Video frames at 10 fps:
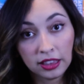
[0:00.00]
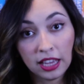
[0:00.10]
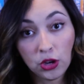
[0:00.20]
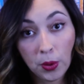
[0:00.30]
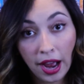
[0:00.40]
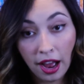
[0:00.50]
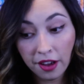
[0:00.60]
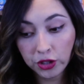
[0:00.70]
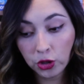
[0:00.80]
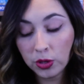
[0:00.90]
that you
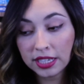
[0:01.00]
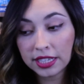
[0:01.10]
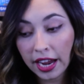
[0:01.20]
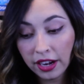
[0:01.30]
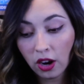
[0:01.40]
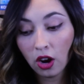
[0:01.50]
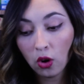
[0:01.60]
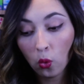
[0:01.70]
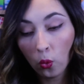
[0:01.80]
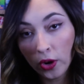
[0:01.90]
have. So you decide
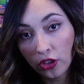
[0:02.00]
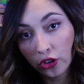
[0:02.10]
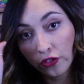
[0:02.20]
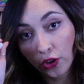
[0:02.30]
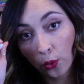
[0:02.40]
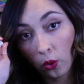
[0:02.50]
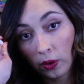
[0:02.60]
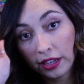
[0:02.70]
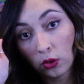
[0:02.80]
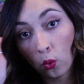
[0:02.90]
on either if you're
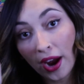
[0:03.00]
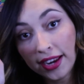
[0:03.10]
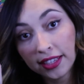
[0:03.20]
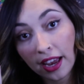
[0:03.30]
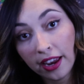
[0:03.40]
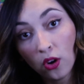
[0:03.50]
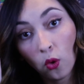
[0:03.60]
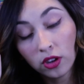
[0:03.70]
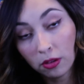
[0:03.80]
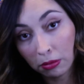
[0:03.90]
rolling the white die or the